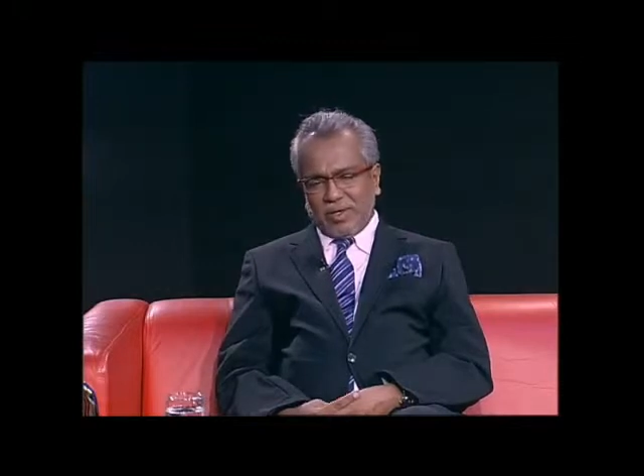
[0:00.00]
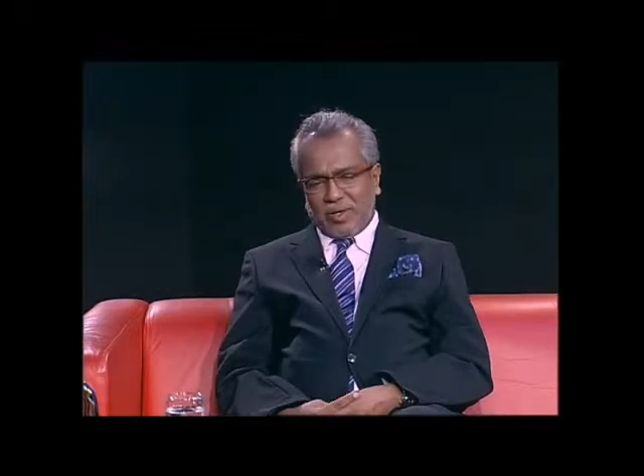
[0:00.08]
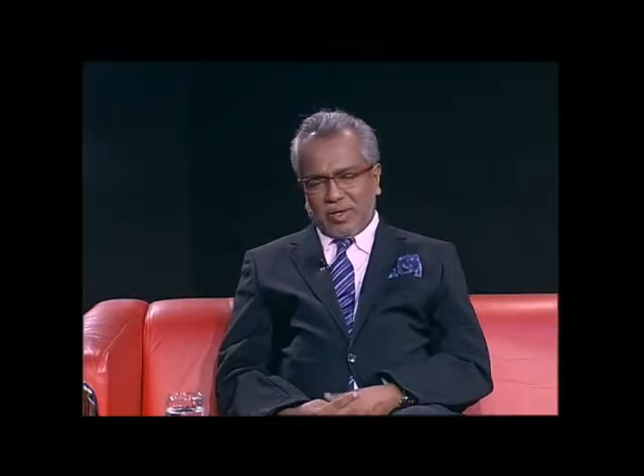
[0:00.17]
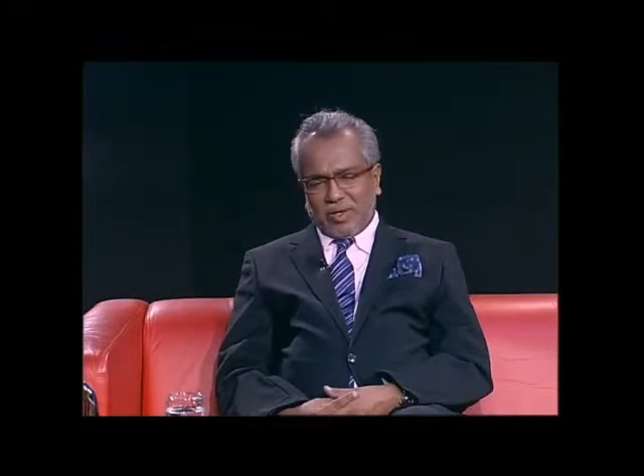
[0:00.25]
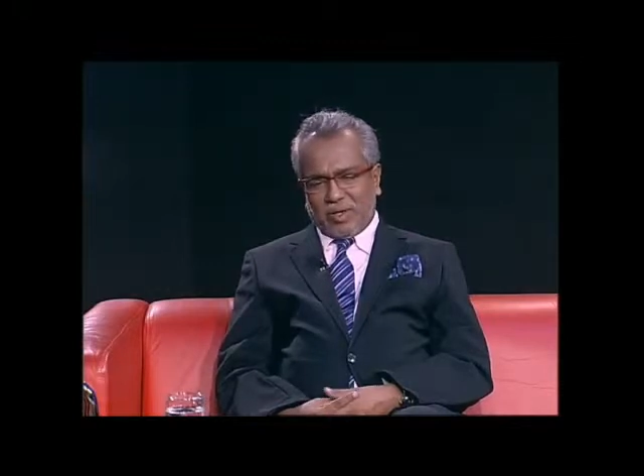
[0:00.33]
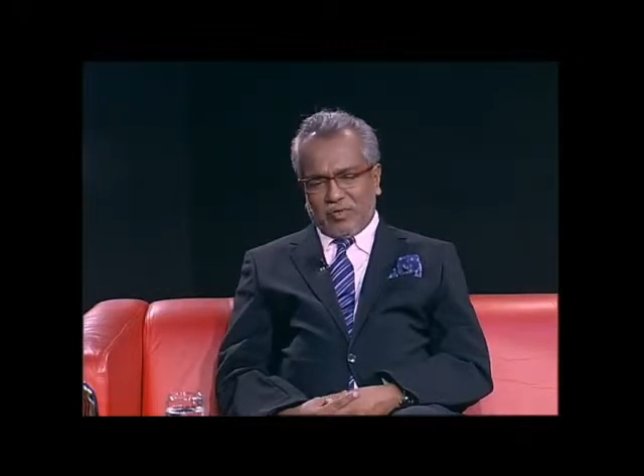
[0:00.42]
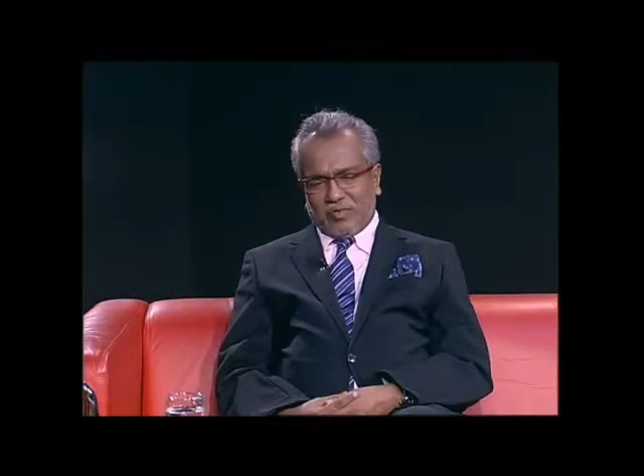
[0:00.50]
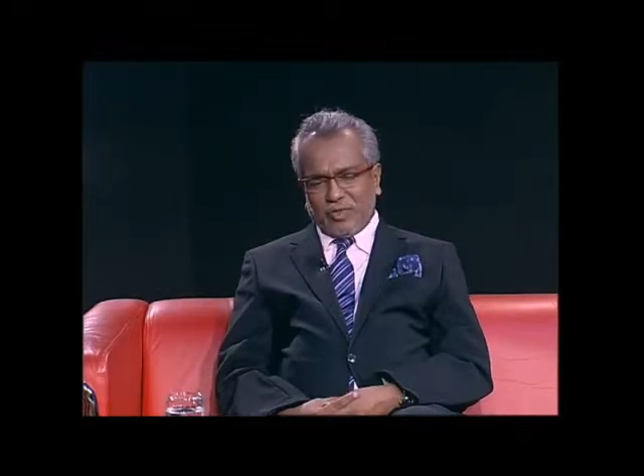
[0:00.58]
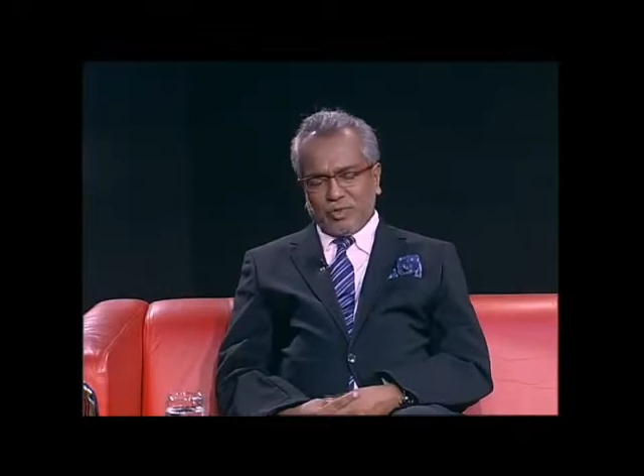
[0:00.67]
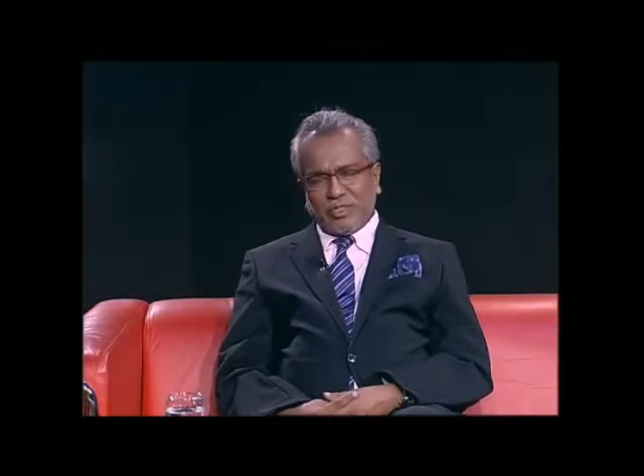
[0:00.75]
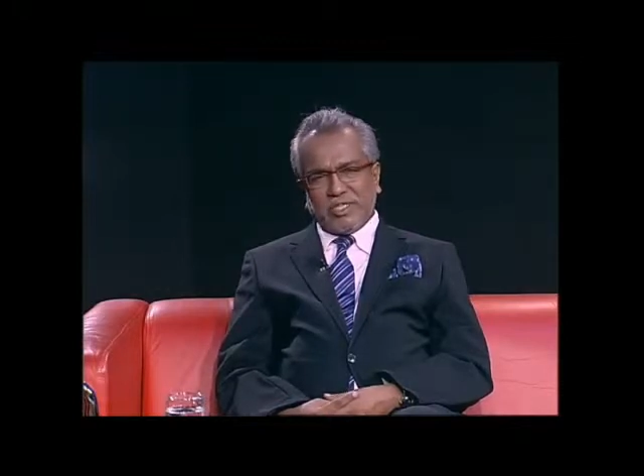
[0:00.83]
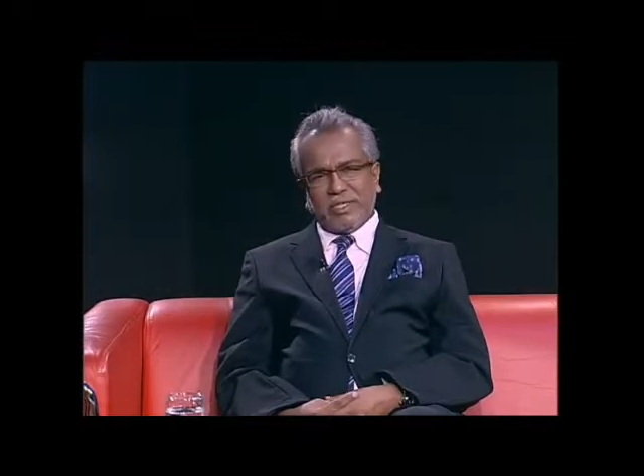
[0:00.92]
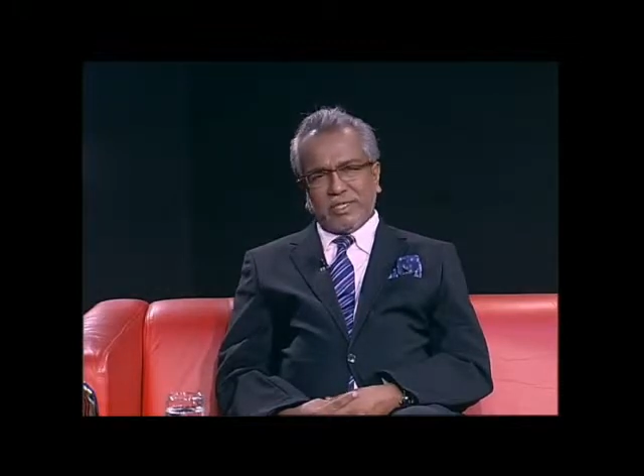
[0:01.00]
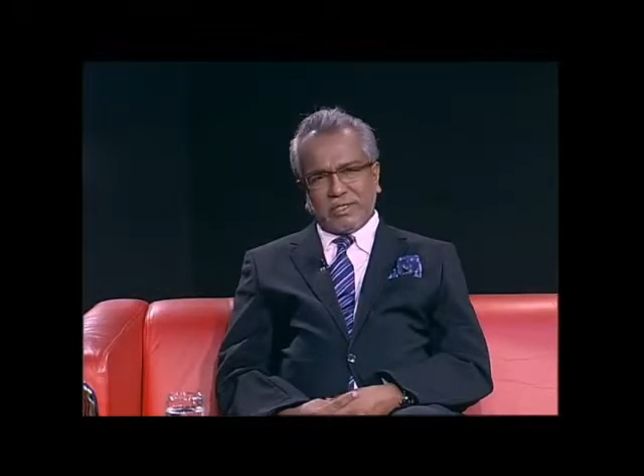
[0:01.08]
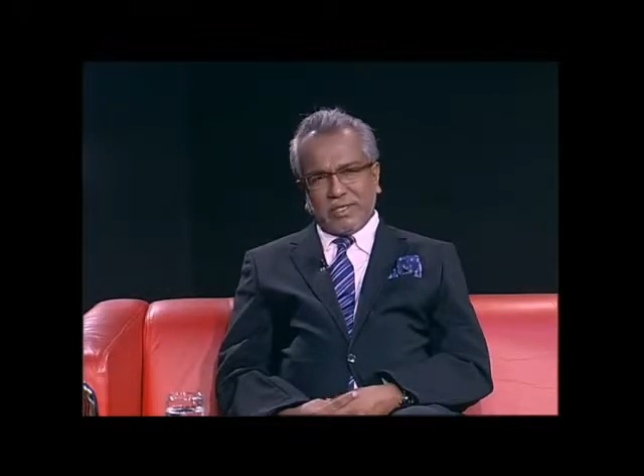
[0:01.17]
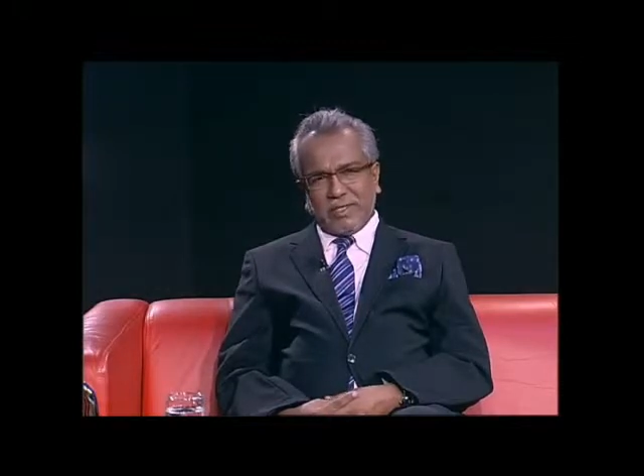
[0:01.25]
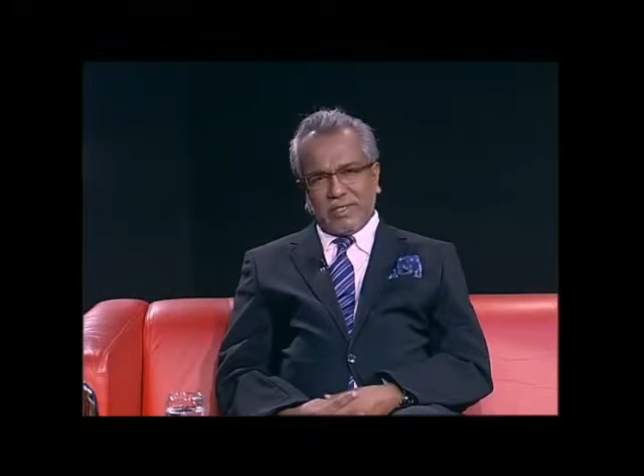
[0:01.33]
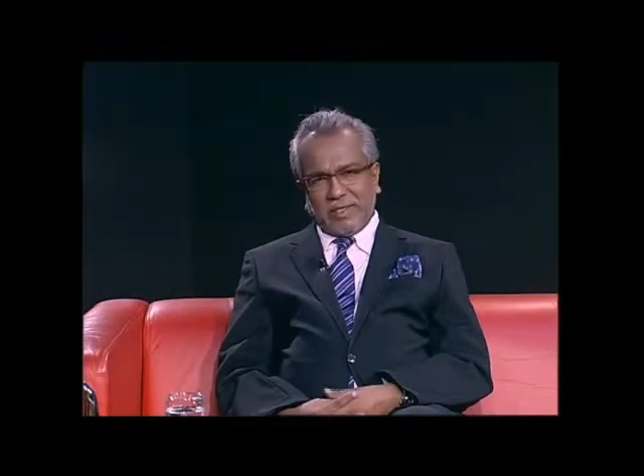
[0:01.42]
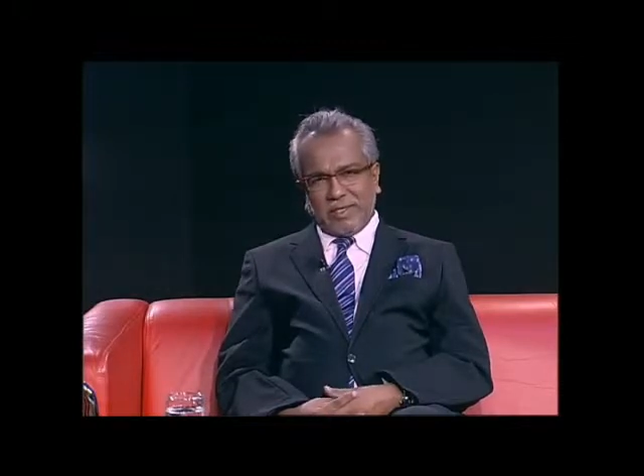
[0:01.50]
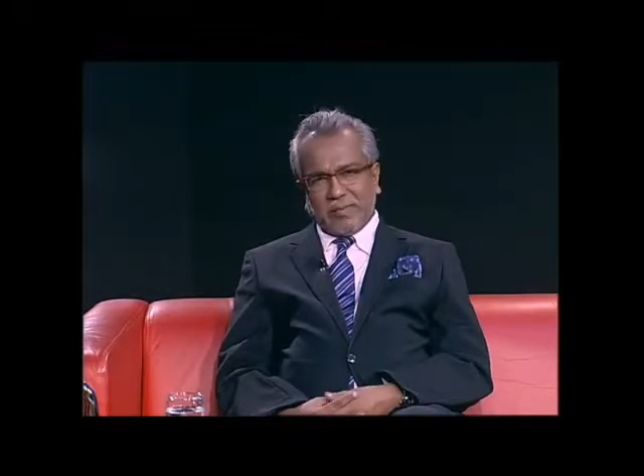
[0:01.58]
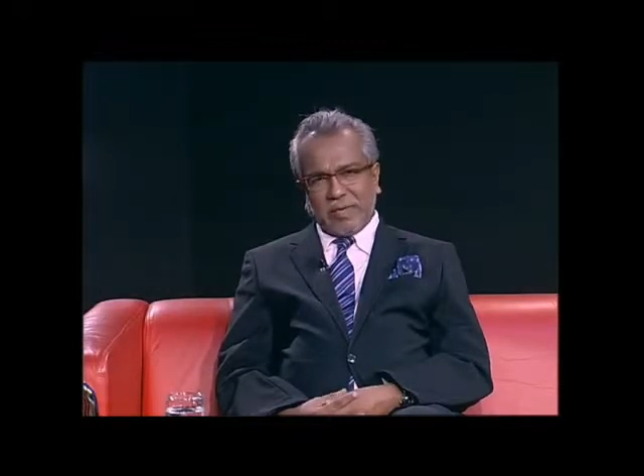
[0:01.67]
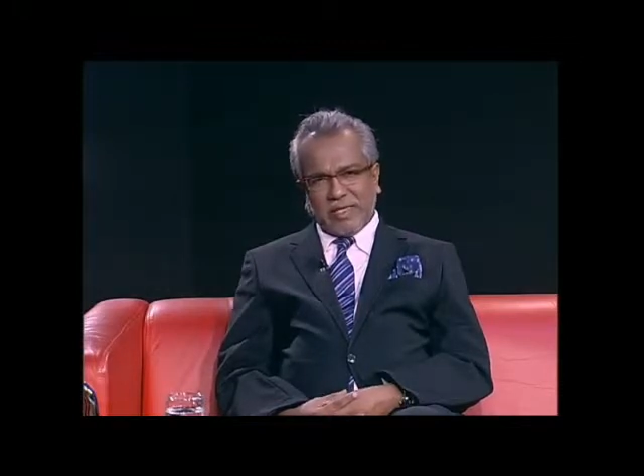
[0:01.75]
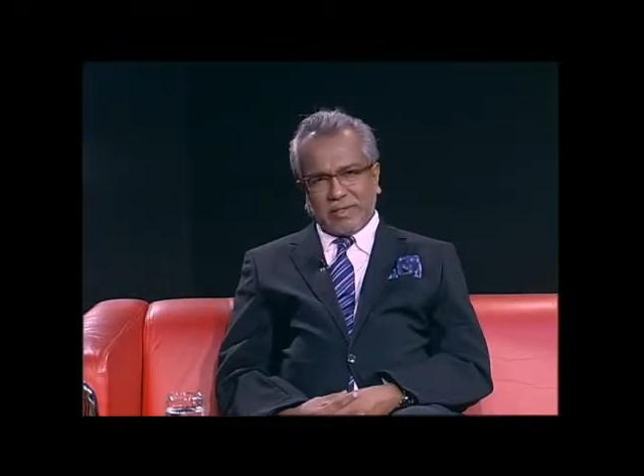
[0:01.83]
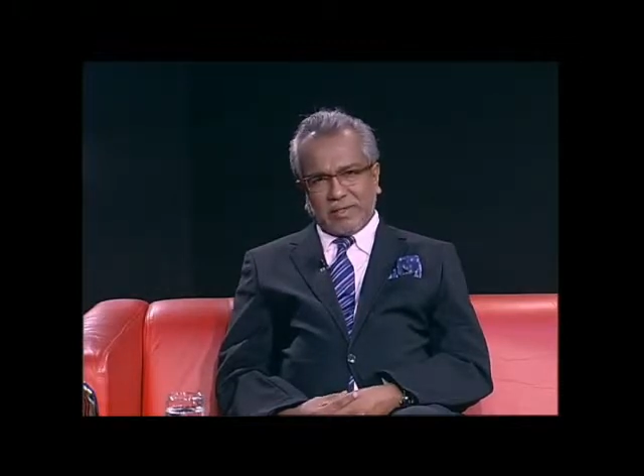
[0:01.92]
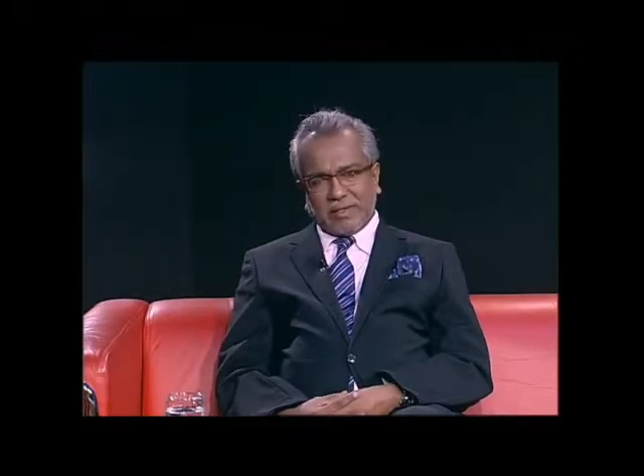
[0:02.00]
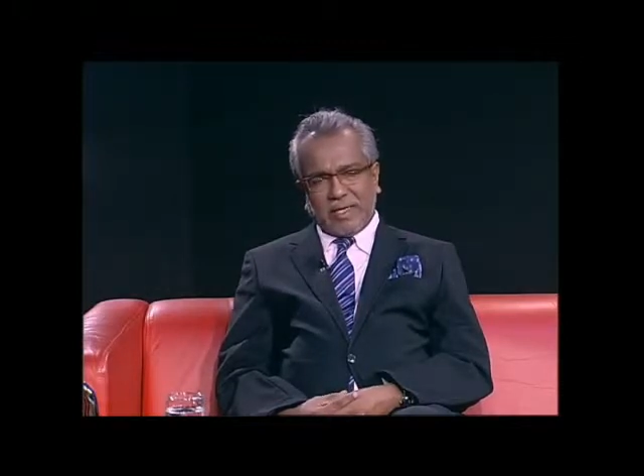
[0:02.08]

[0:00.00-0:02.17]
of using the third degree method.